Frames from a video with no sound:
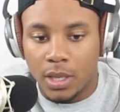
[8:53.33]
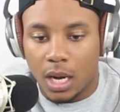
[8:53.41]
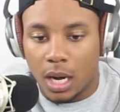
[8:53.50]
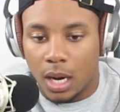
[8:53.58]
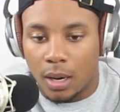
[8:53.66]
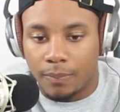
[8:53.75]

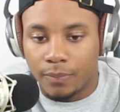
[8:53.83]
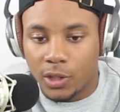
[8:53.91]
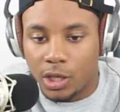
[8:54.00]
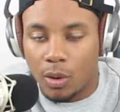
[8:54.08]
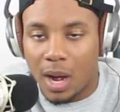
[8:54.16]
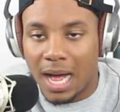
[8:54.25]

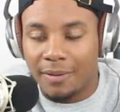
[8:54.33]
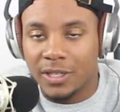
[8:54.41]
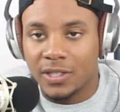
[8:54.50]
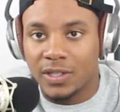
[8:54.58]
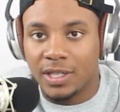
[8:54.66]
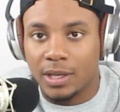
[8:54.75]

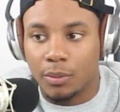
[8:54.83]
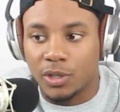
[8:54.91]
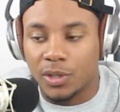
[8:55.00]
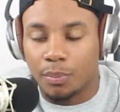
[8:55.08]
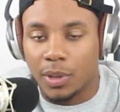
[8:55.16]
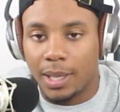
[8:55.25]
Obviously there were
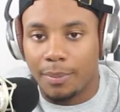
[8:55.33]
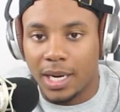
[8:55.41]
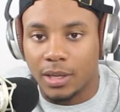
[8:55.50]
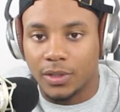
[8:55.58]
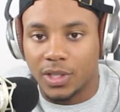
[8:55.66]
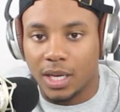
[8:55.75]
some
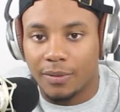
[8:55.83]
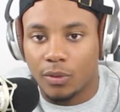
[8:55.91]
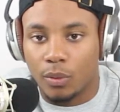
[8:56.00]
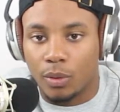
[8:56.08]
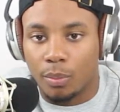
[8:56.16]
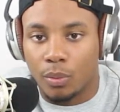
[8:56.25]
playmakers left
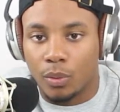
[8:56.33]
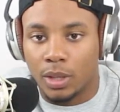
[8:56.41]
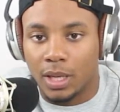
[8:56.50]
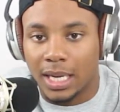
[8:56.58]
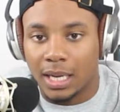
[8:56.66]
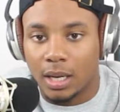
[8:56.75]
on the
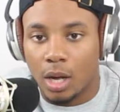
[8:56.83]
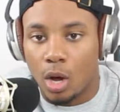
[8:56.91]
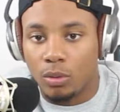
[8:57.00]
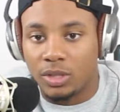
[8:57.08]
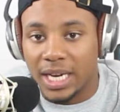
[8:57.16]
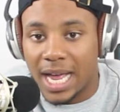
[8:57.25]
board like O.J.